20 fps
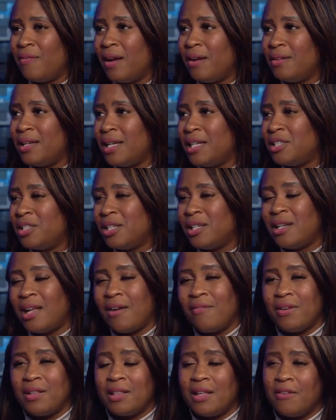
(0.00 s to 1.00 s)
Foundation
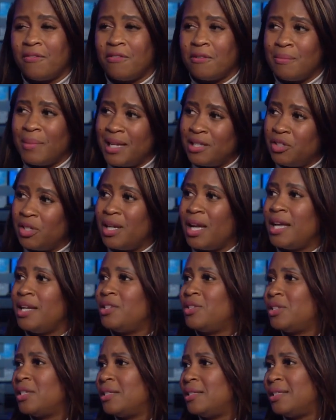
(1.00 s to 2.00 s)
everything from
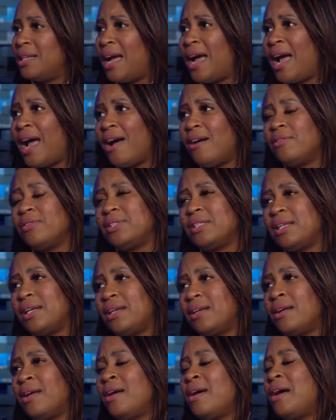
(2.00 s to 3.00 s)
education to housing.
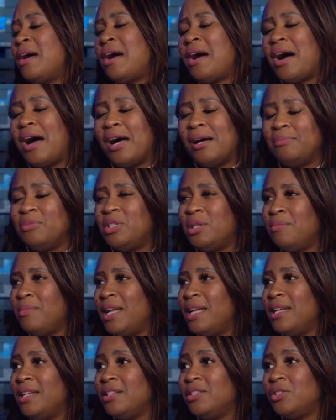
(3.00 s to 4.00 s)
Um, to
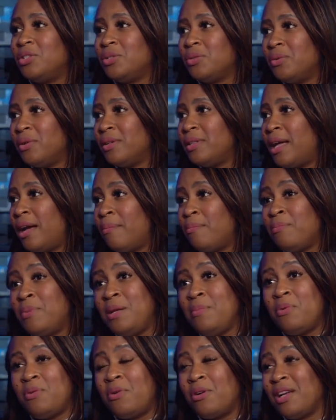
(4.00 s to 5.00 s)
making sure that
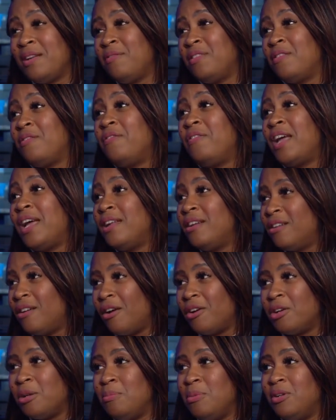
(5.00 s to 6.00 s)
people are even fed in our
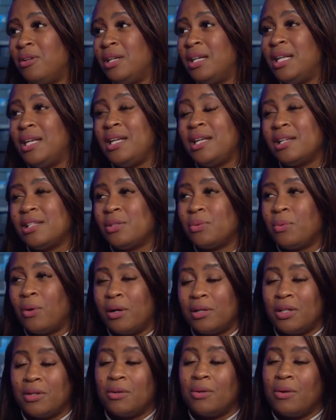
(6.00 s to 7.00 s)
community. He has
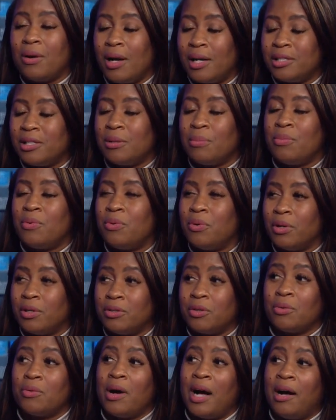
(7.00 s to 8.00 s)
worked across the board
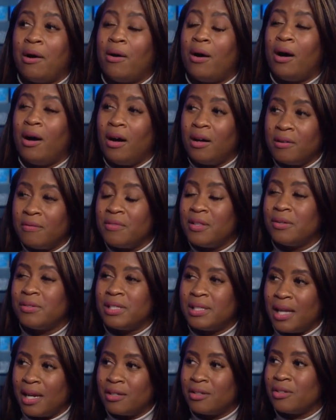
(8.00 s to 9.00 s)
throughout all of those
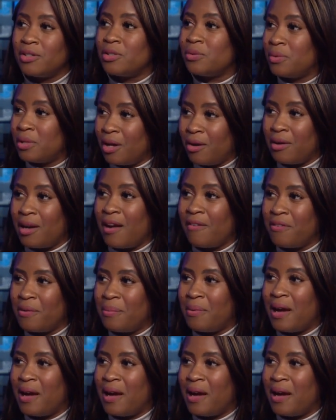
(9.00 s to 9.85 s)
sectors with our not for